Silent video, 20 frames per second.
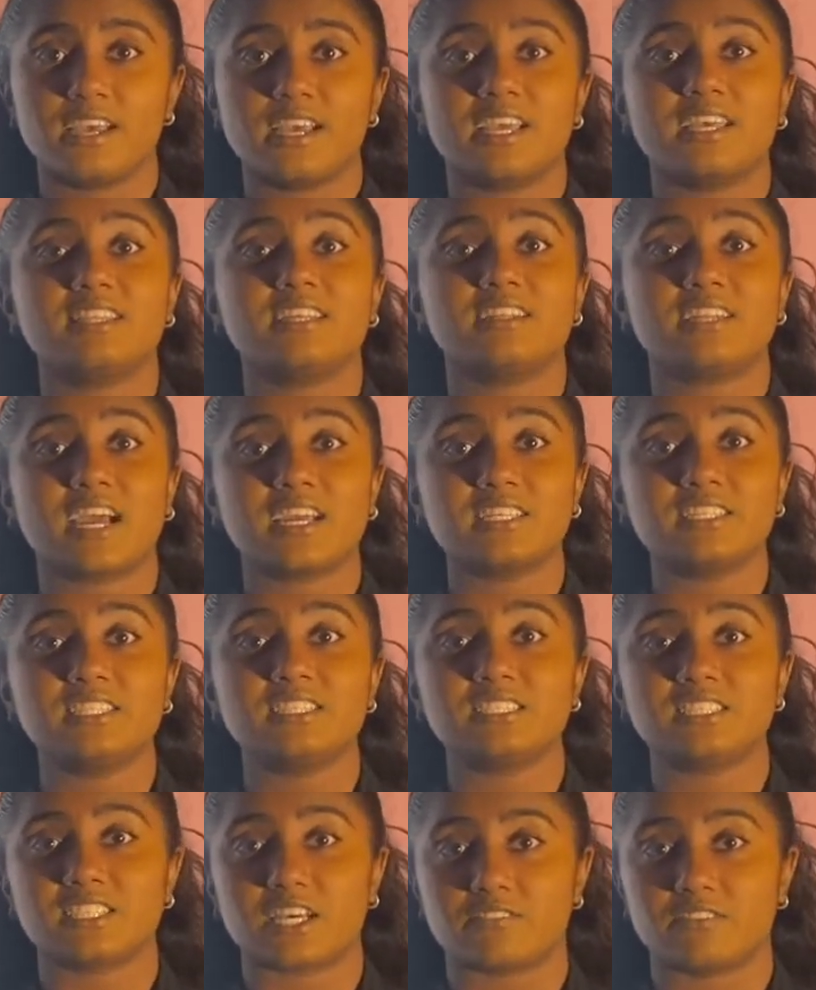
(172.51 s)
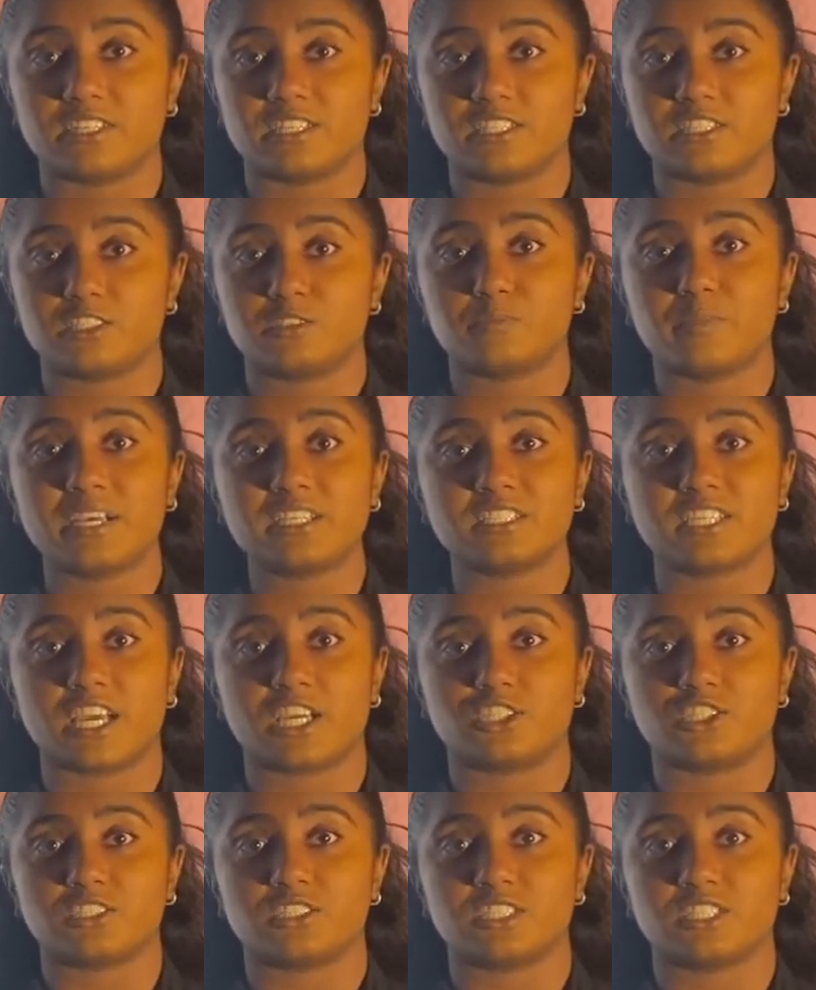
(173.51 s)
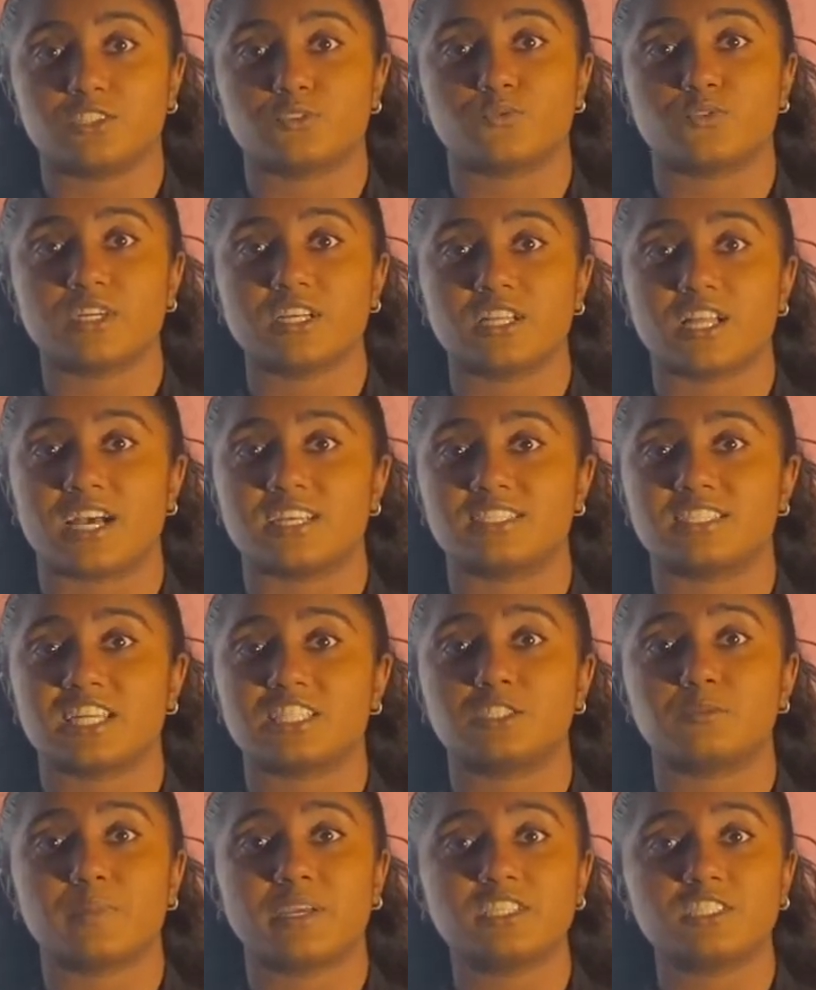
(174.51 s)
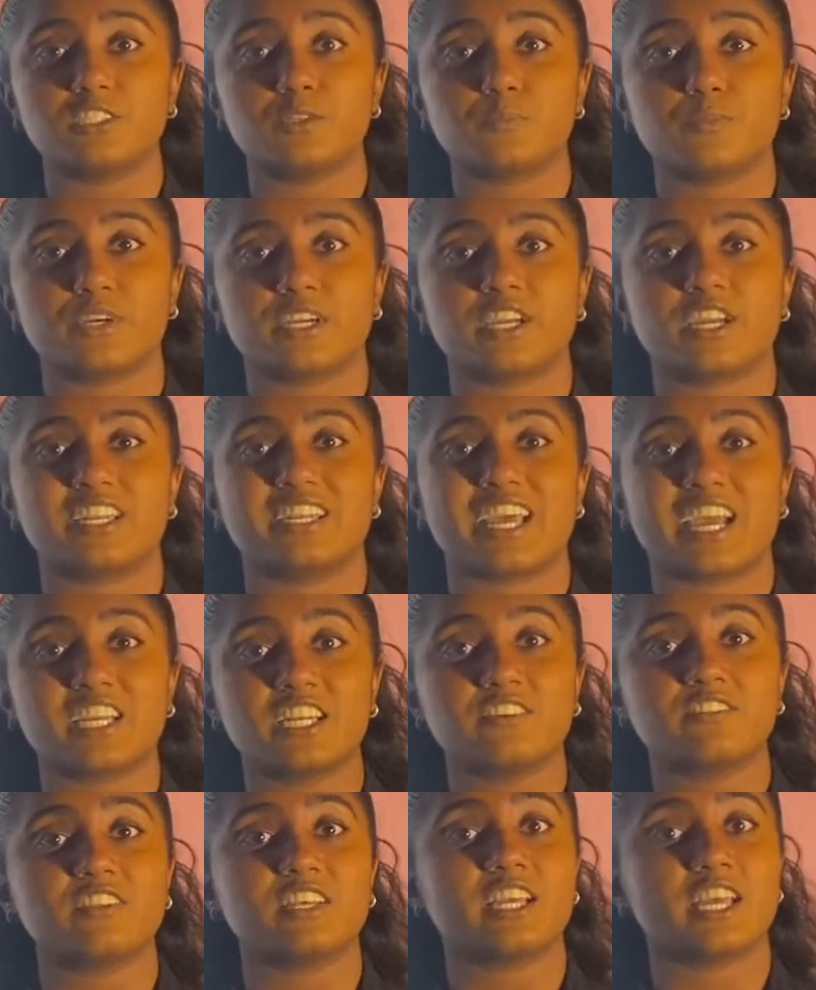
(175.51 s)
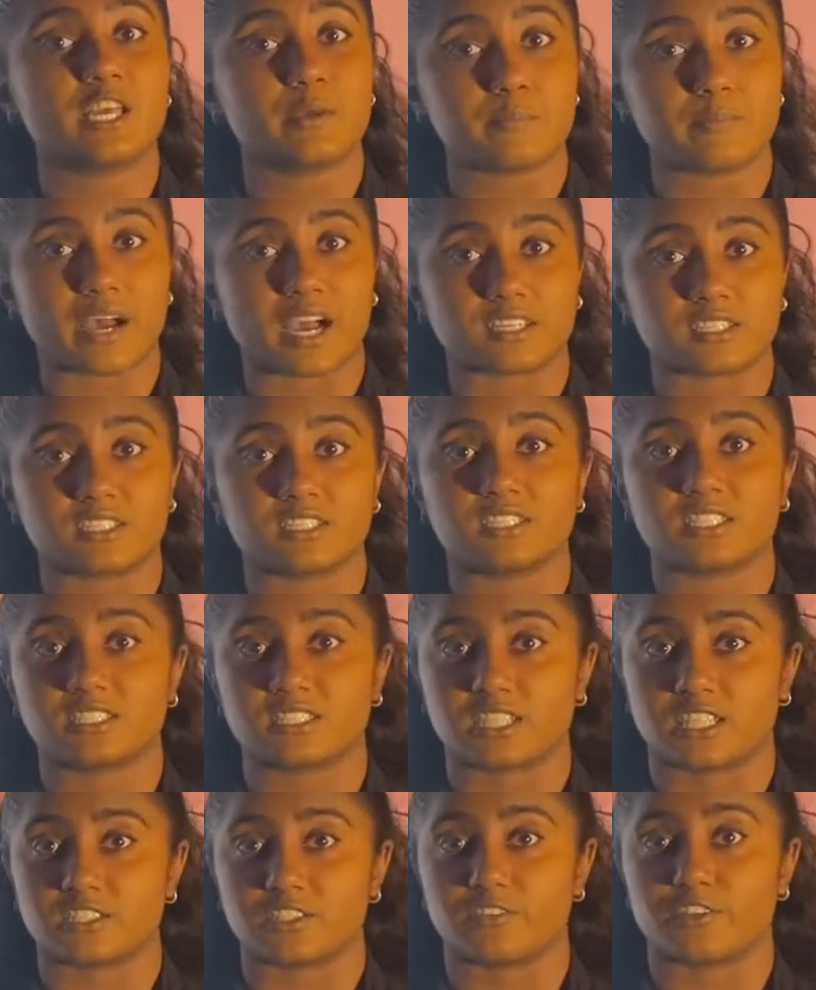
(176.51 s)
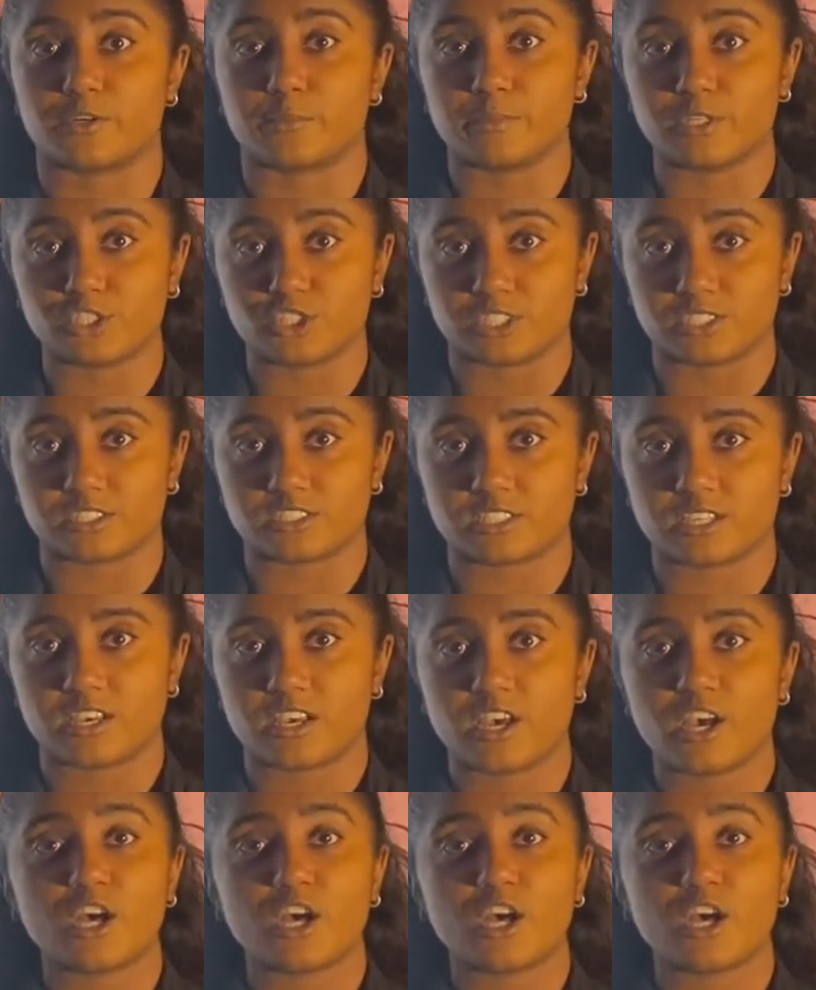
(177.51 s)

In the 1970s, space agencies realized that space debris can negatively impact the success of their missions.